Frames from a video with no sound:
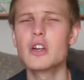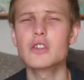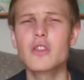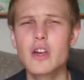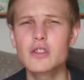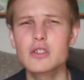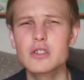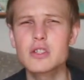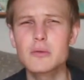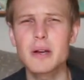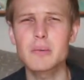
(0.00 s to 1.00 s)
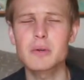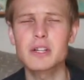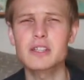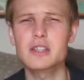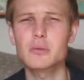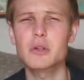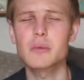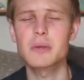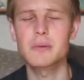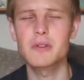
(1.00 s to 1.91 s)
So those are the two main releases we're going to be